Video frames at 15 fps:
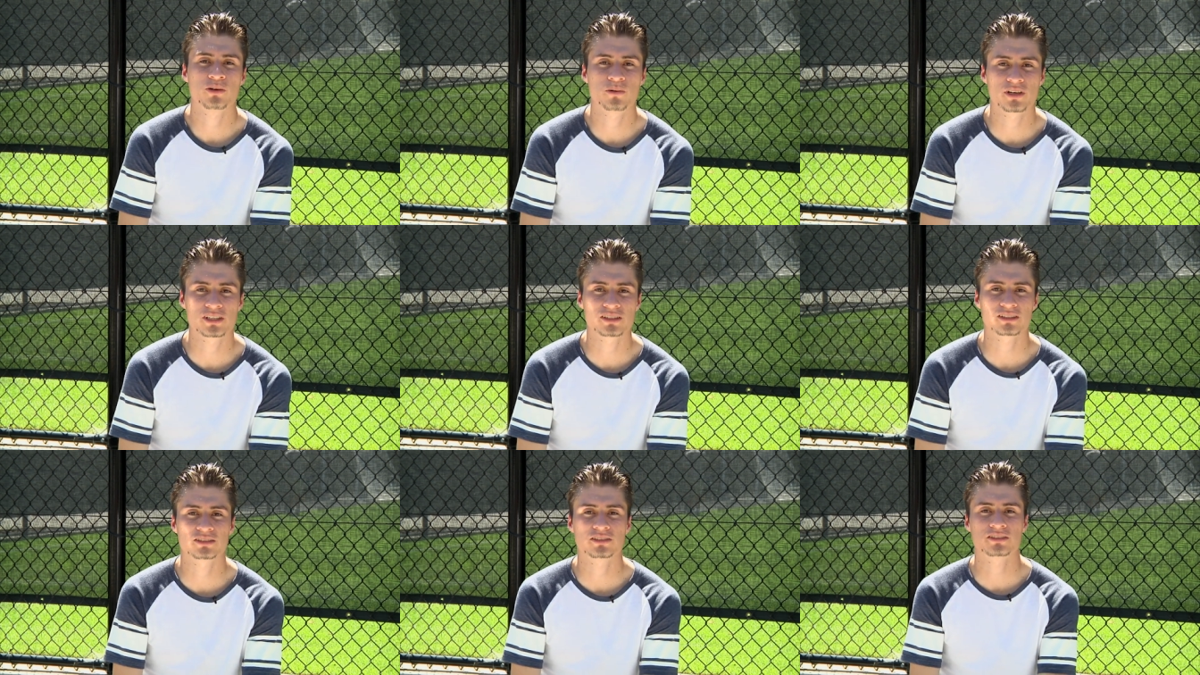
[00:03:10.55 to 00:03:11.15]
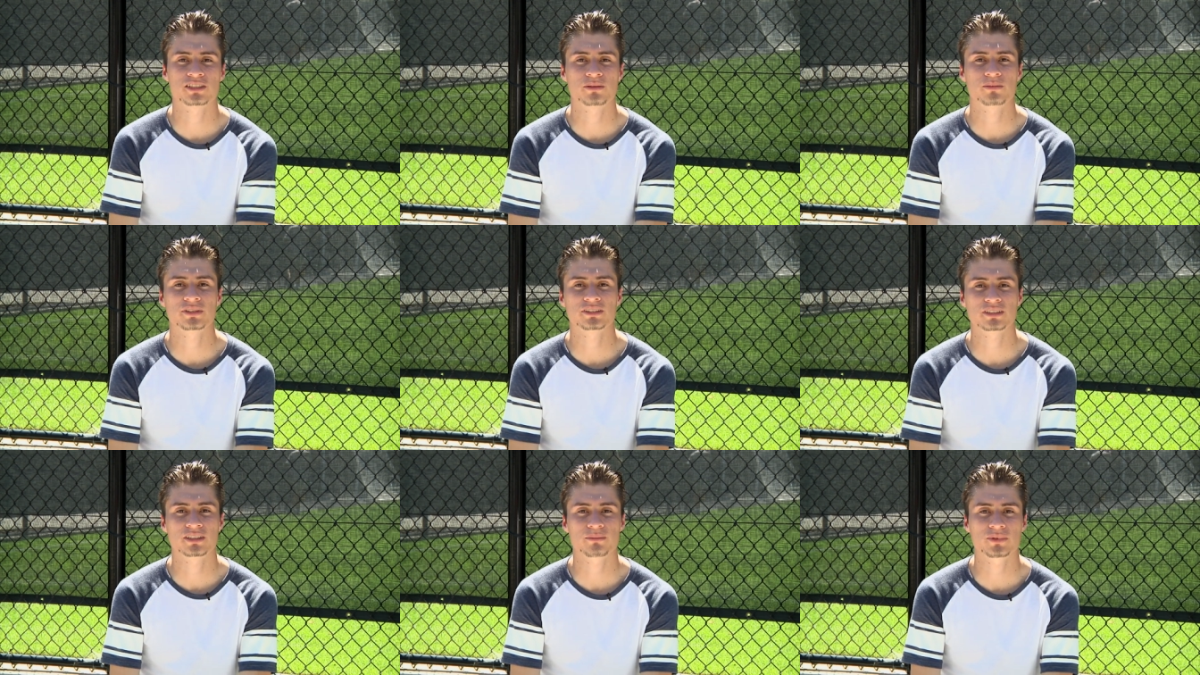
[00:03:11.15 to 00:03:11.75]
questions to
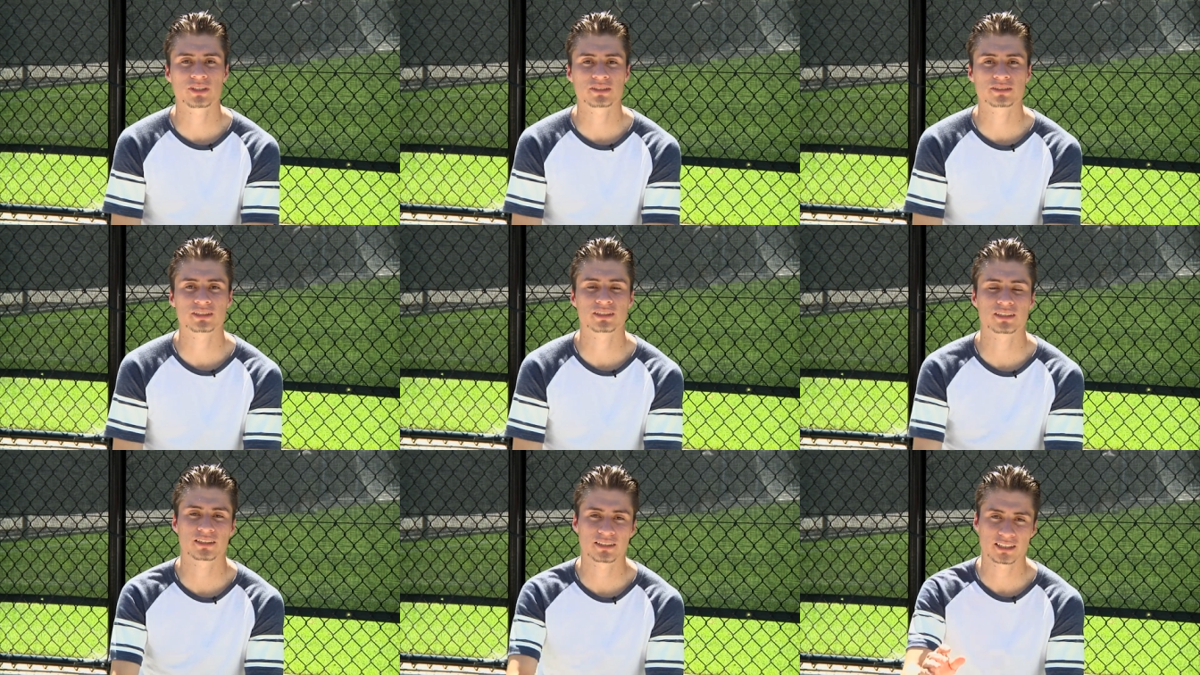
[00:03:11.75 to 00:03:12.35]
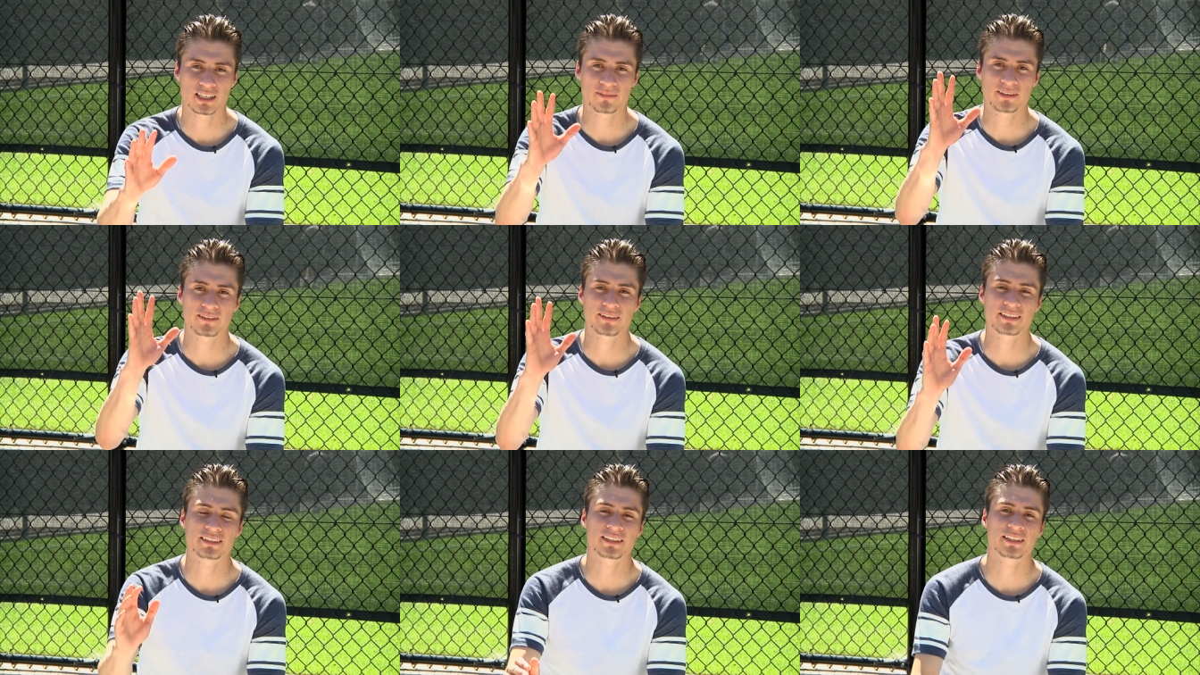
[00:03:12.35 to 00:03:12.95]
Timber's inbox, and have a
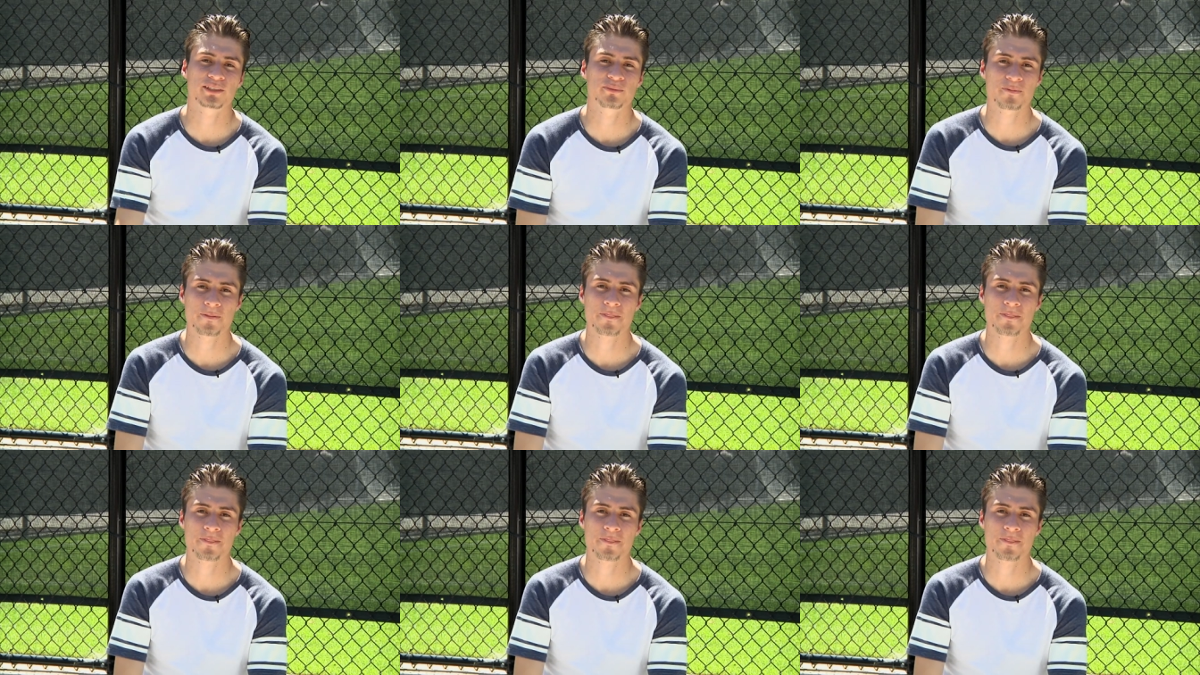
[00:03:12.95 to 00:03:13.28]
great day.